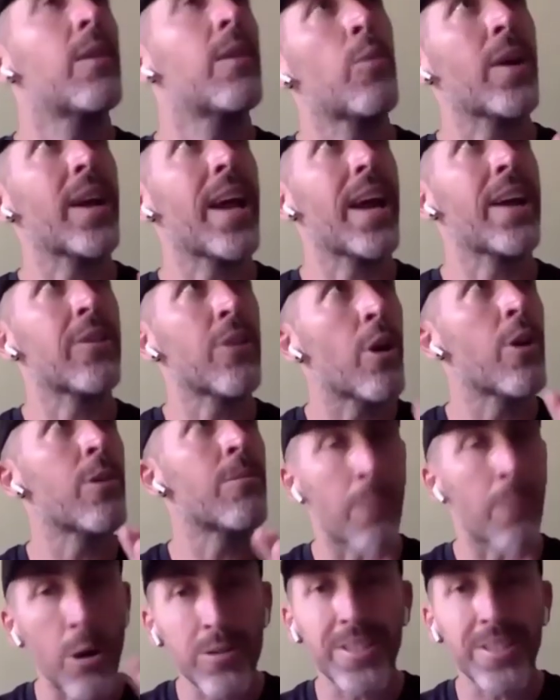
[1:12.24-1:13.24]
what I
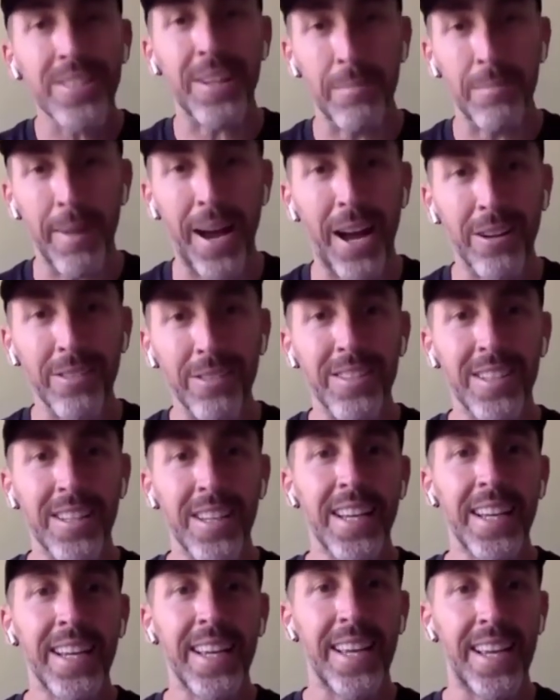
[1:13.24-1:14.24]
know most about,
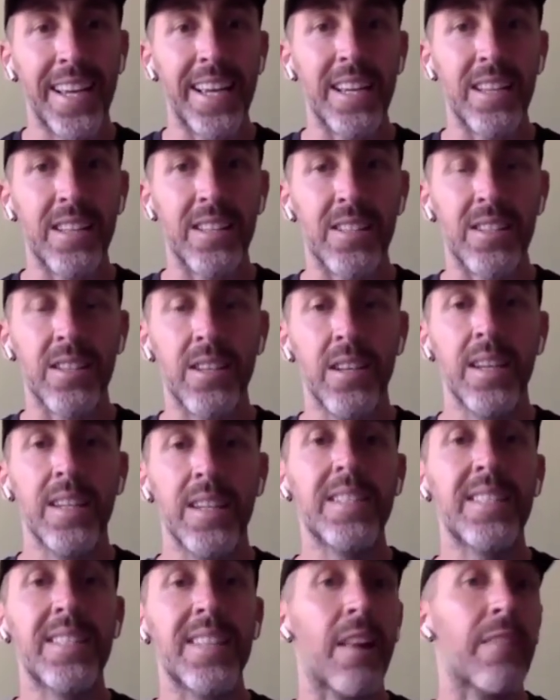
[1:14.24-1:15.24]
is
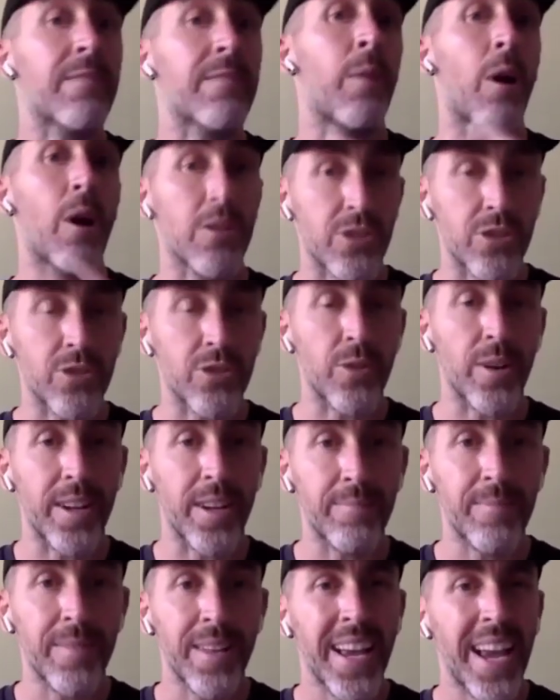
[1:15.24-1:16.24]

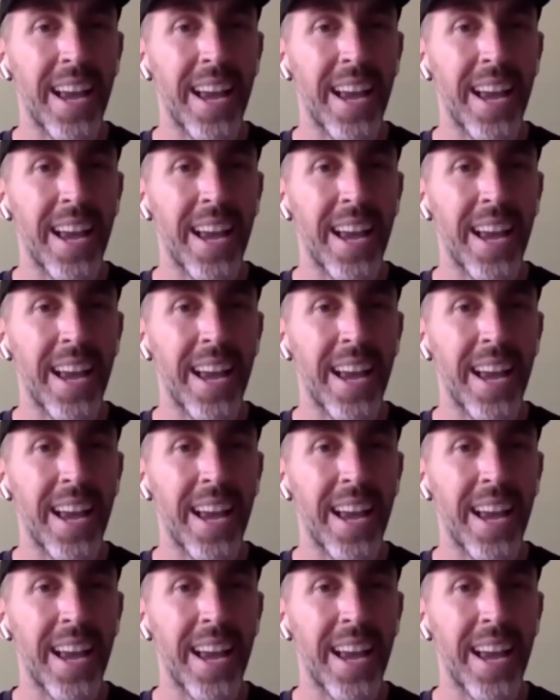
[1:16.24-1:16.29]
self-mastery,